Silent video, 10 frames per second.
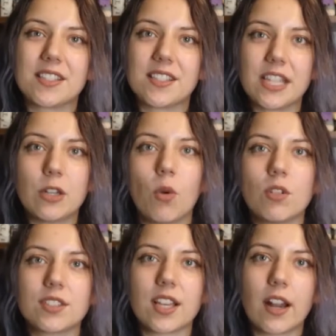
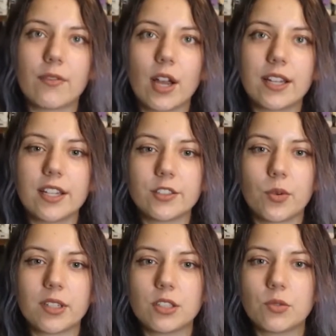sequels that I've read in
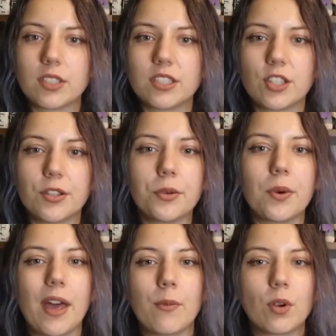
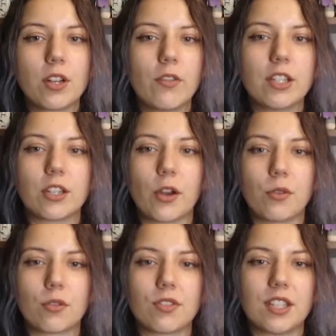2022, and we're going to
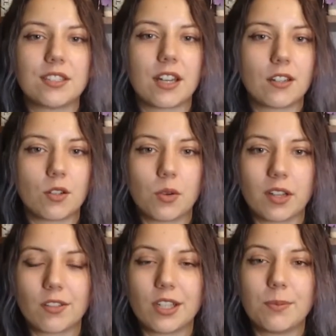go through these kind of
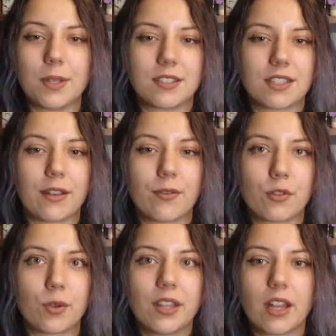quickly because I have
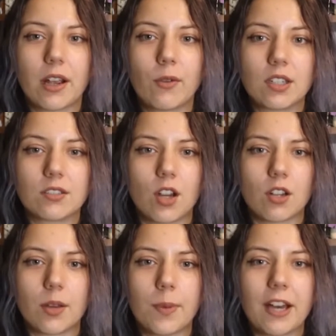three that I want to
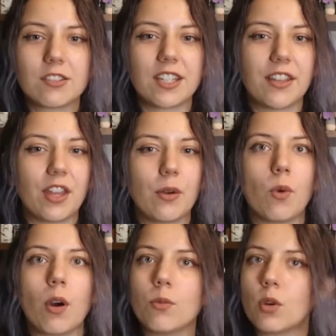talk about, and then
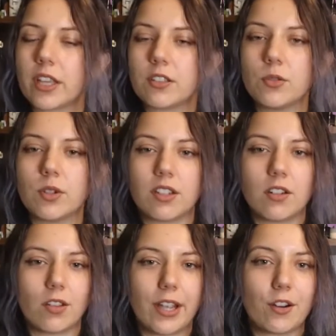one we'll get to a
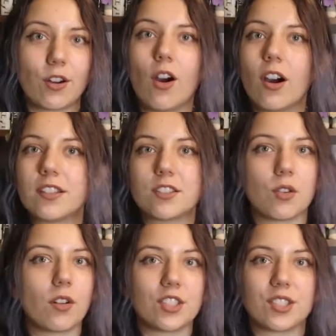little later on,
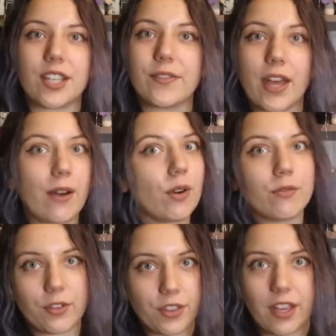so I'll just save that
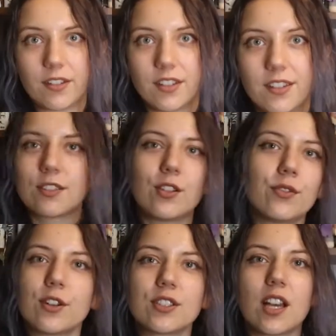one for then.
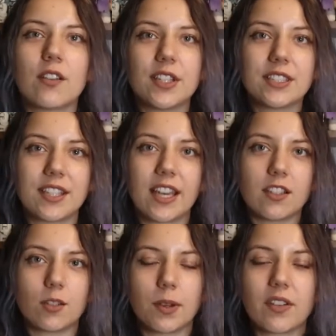So first off is The
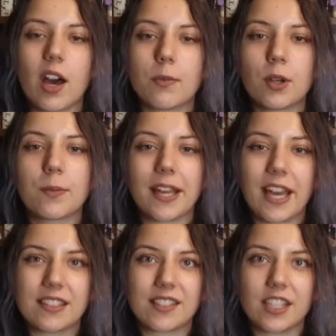Kingdom of Copper by
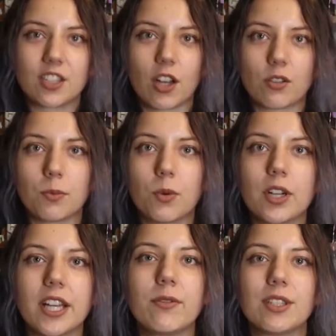S.A.
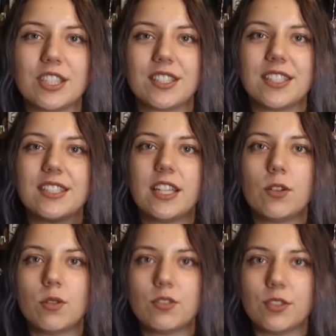Chakraborty, which is the
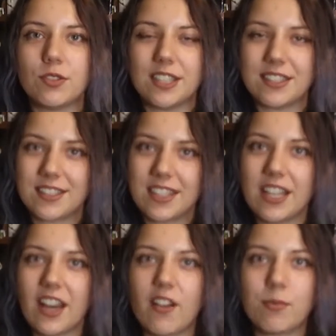sequel to The
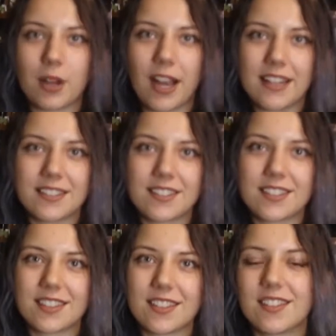City of
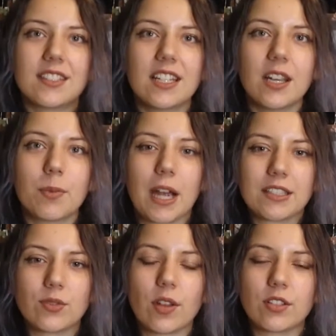Brass. City of
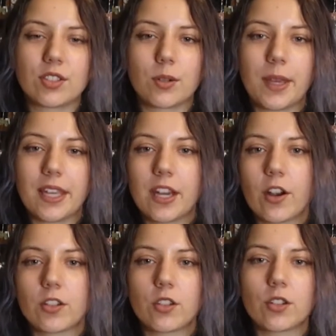Brass follows our main
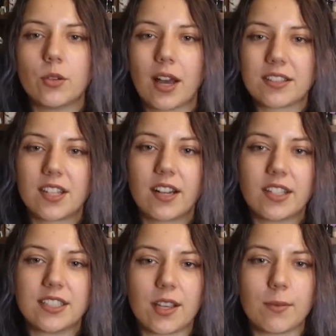character who
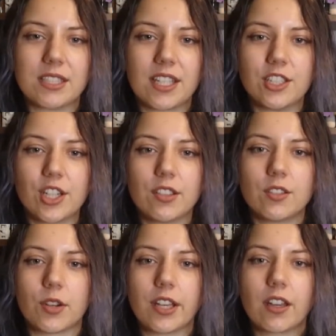accidentally summons a djinn
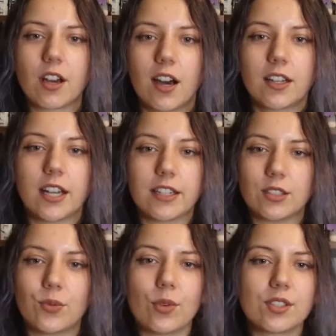during a con and
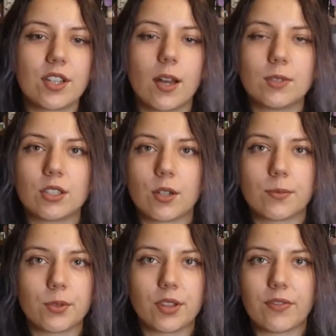is forced to come to
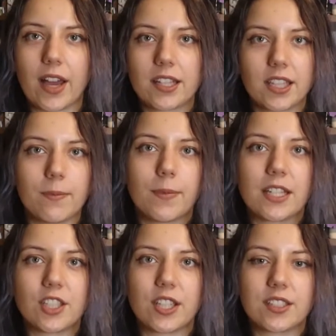terms with the fact that
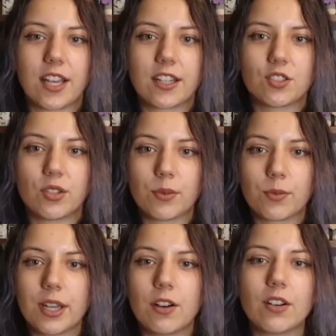magic is actually
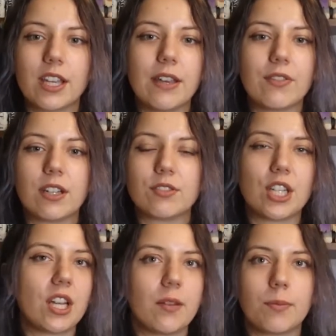real even if
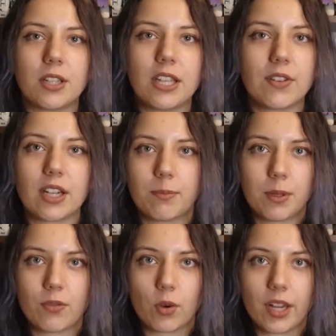she didn't believe in it
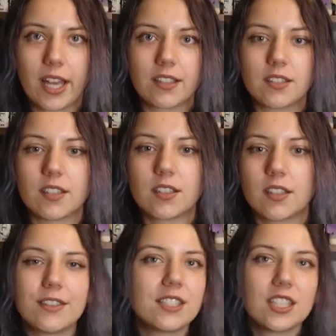beforehand.
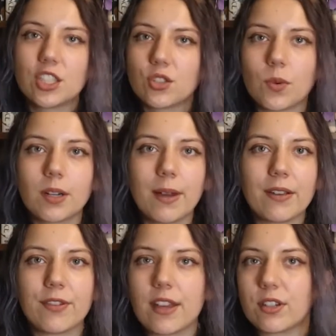This is just one of
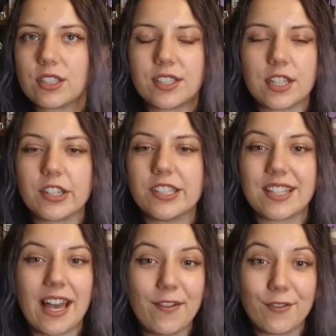my favorite
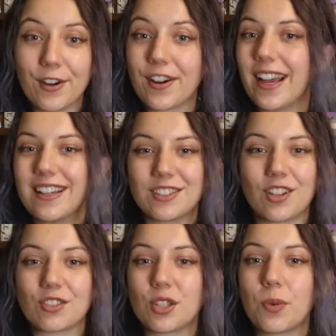series ever, and it's
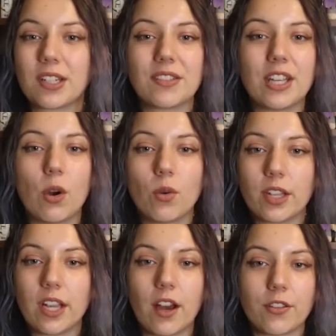also one of the
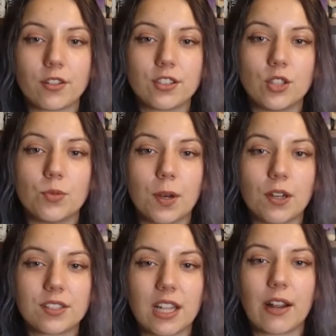only other two
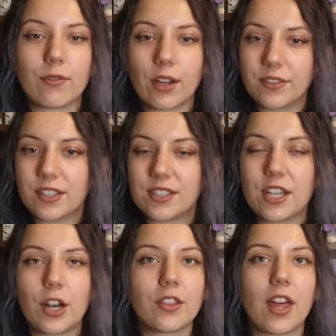books that I've read this
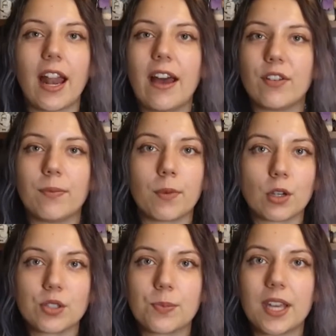year that have
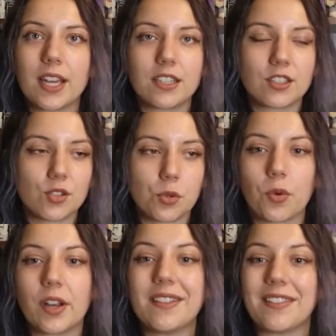immersed me in its
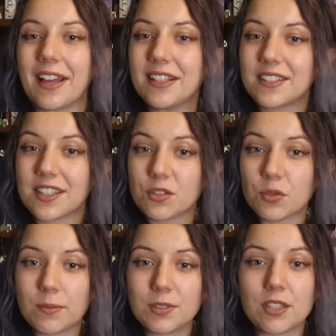story like Six
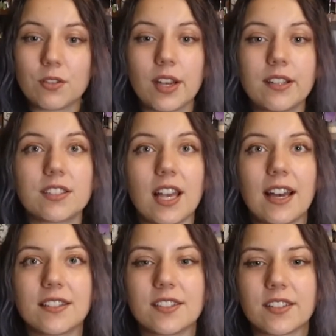Crimson Cranes
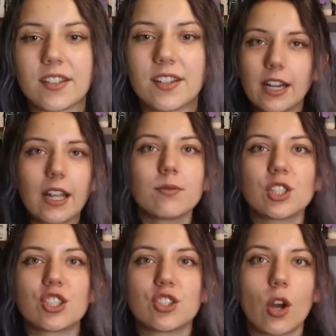has. And I am
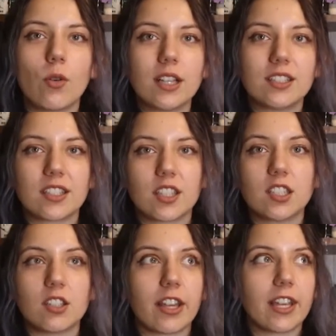just so
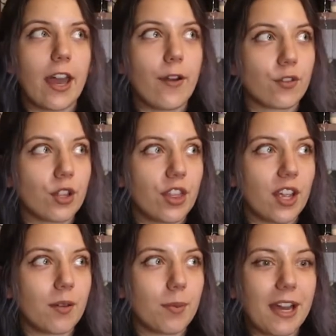addicted to like
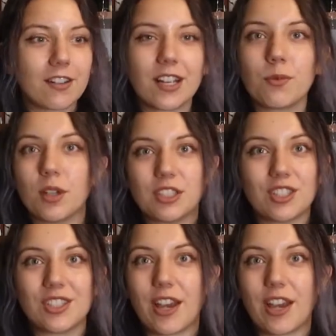everything about it, which is